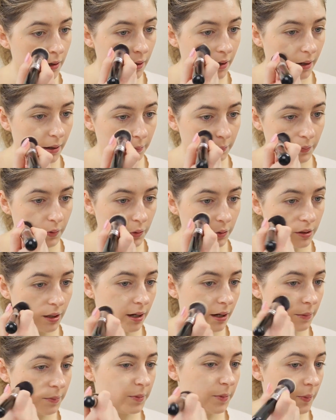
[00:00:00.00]
and build
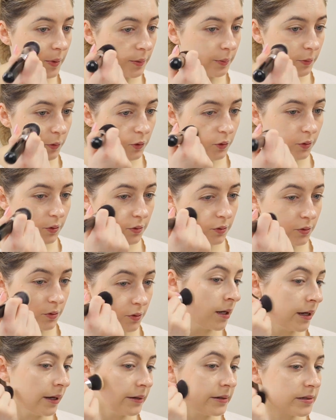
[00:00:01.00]
that up a bit more.
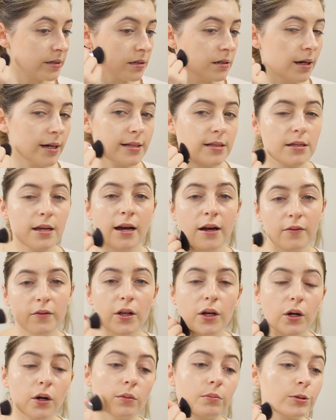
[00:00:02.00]
It's nice to have
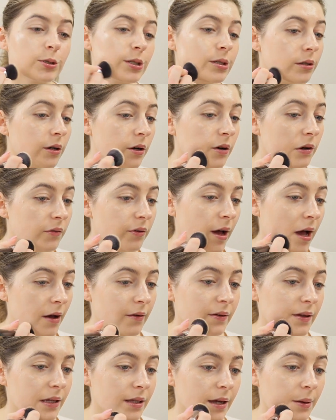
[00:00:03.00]
the option of
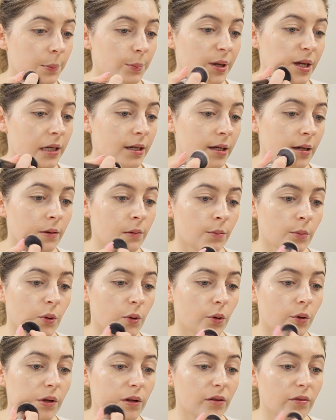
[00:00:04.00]
having that medium
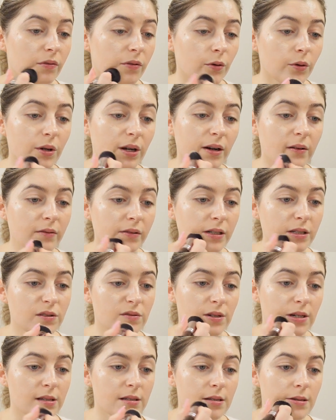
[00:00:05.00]
or the full coverage
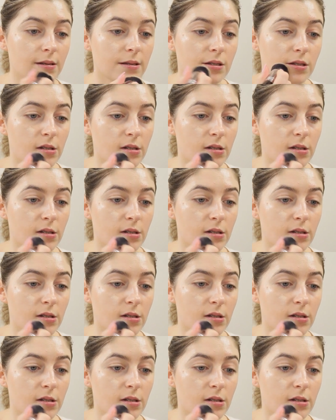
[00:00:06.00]
versus